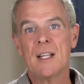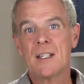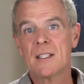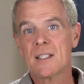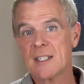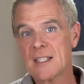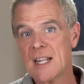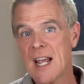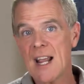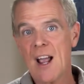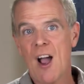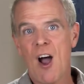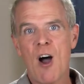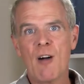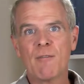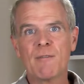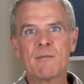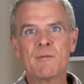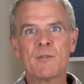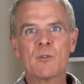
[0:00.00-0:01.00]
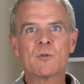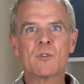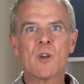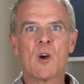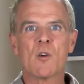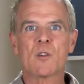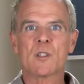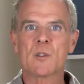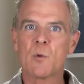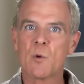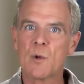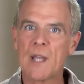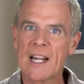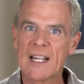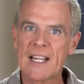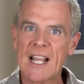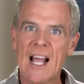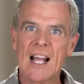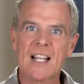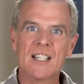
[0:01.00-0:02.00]
Today, half of all dogs will get
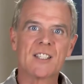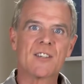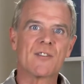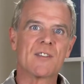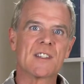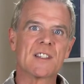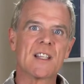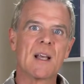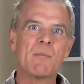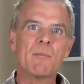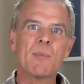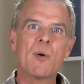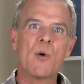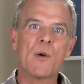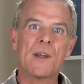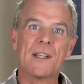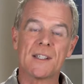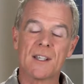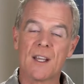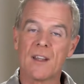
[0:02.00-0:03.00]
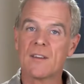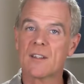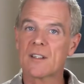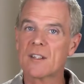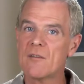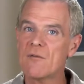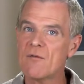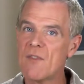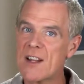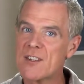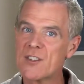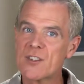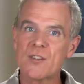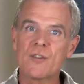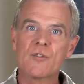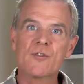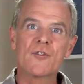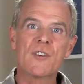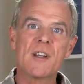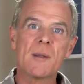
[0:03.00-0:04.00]
cancer at some point, and the
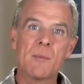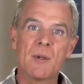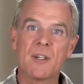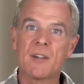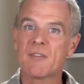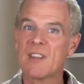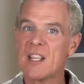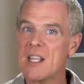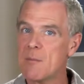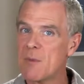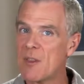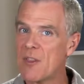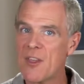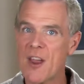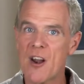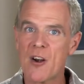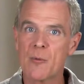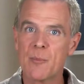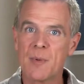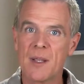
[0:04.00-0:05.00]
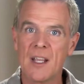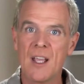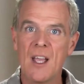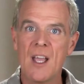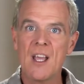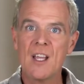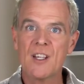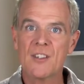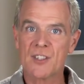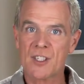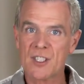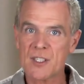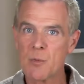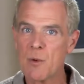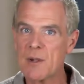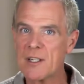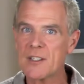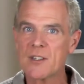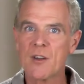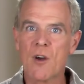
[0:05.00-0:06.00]
conventional treatment of chemotherapy, just
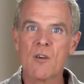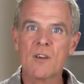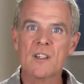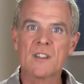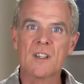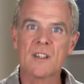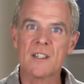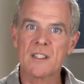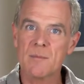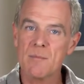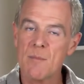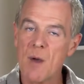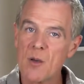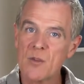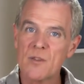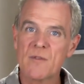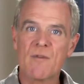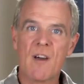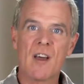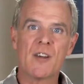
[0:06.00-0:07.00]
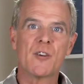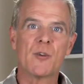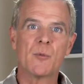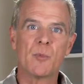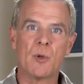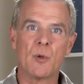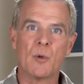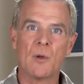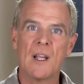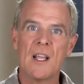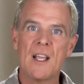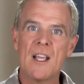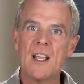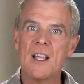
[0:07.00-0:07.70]
when a dog is at its most vulnerable,